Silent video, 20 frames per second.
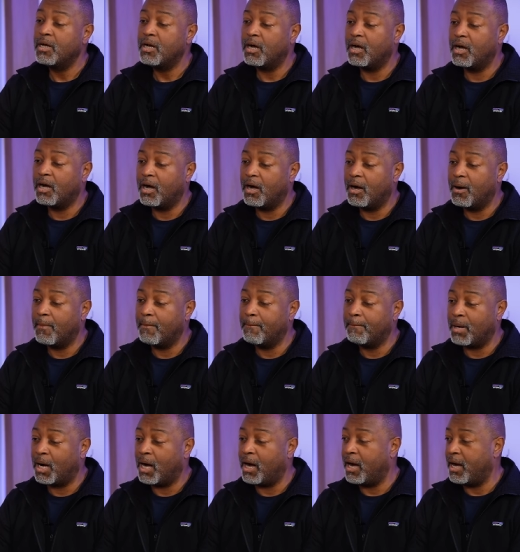uh,
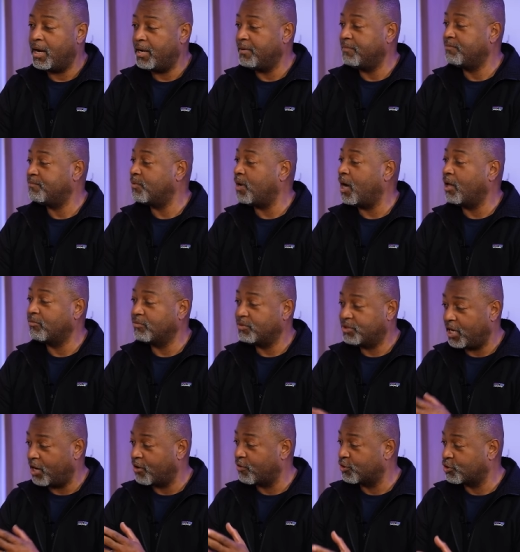by uh,
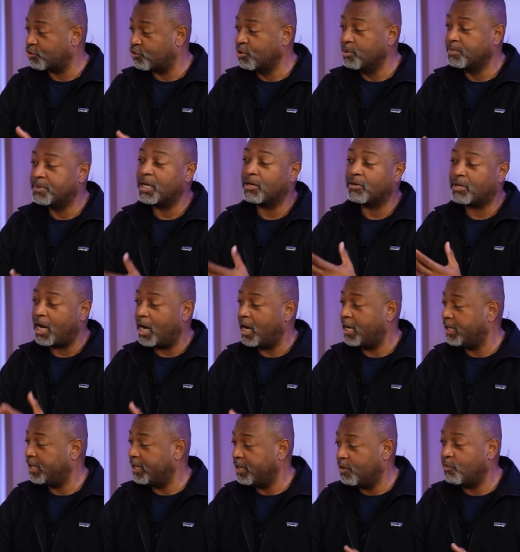terrorist groups, Al
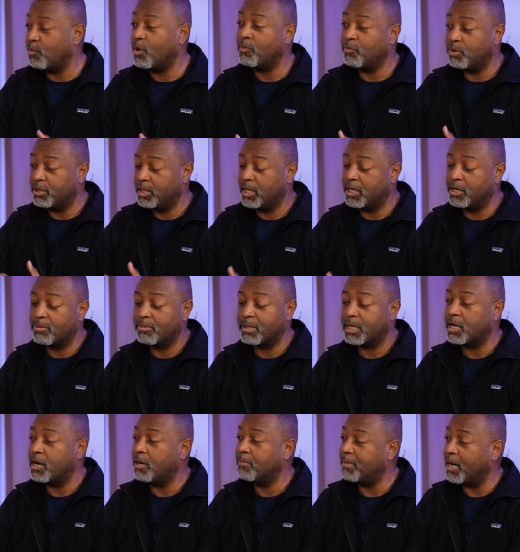Qaeda, what would later
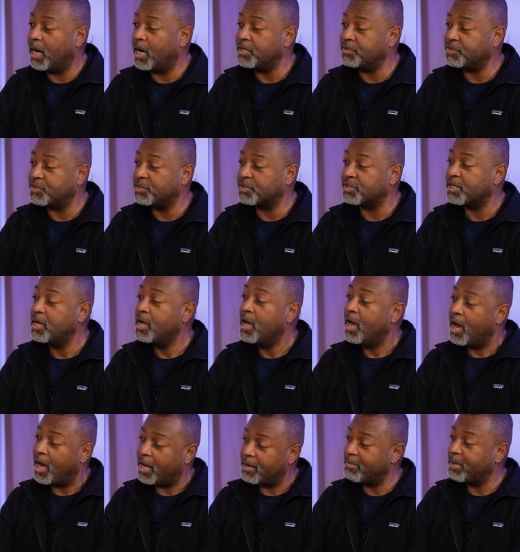become ISIS,
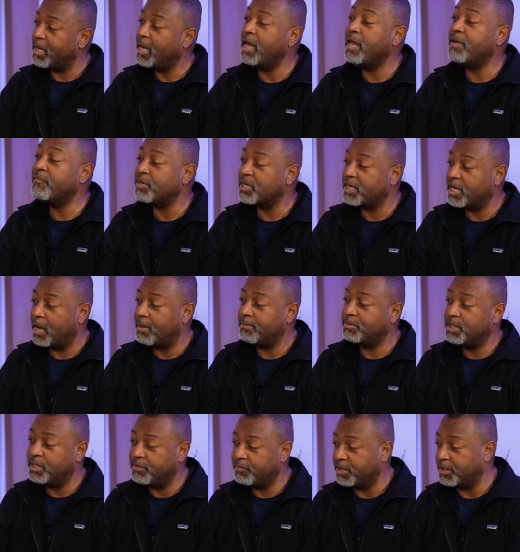how to behave in
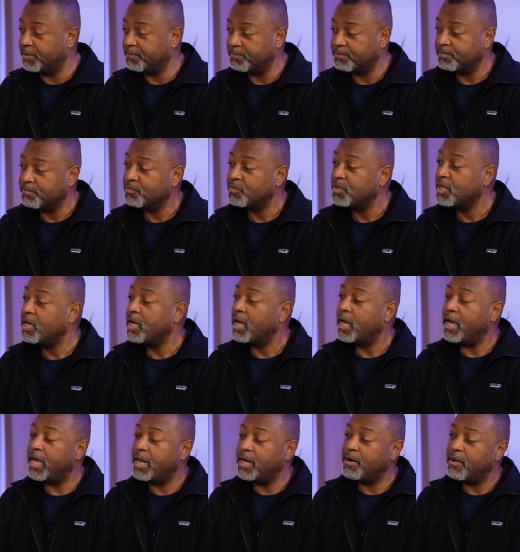captivity.
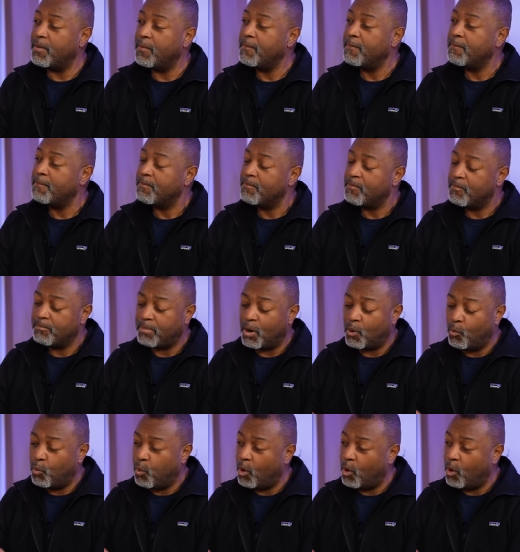And but